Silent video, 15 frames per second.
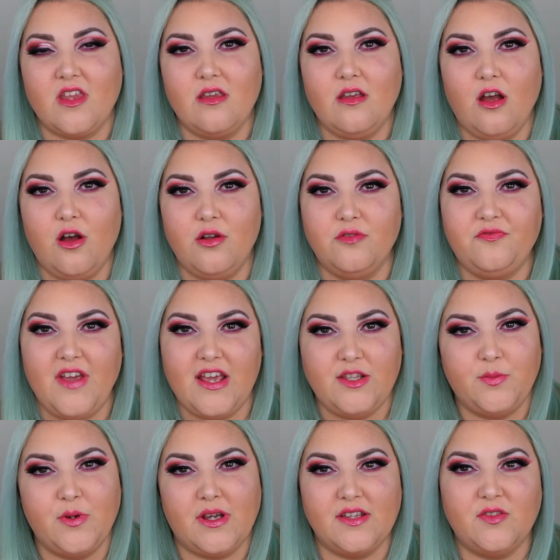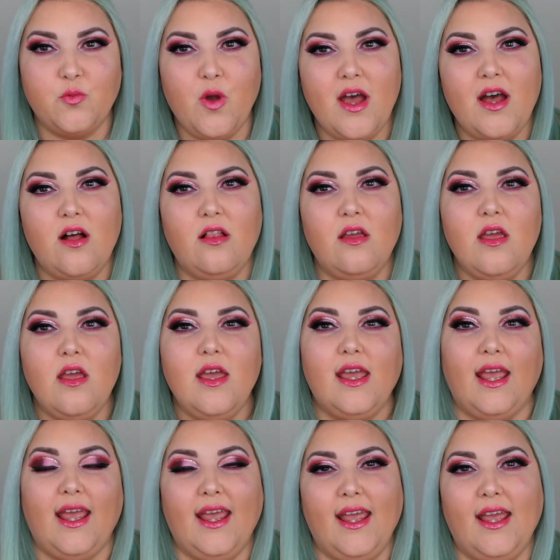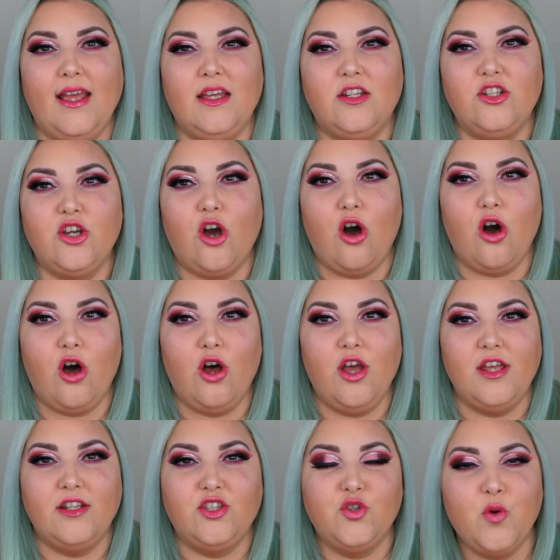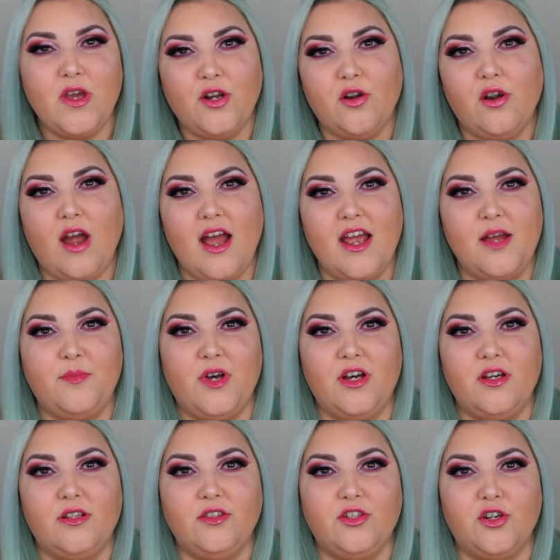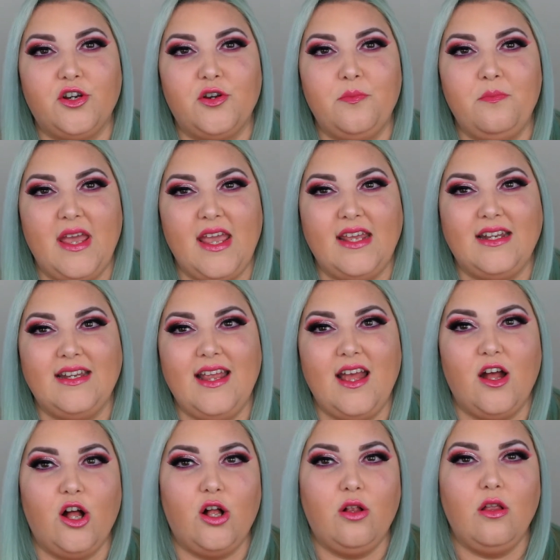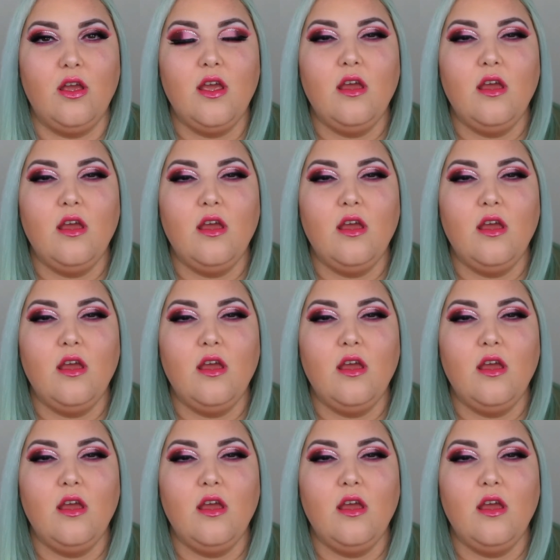on Facebook as well, and on Twitter I am under Made in Hell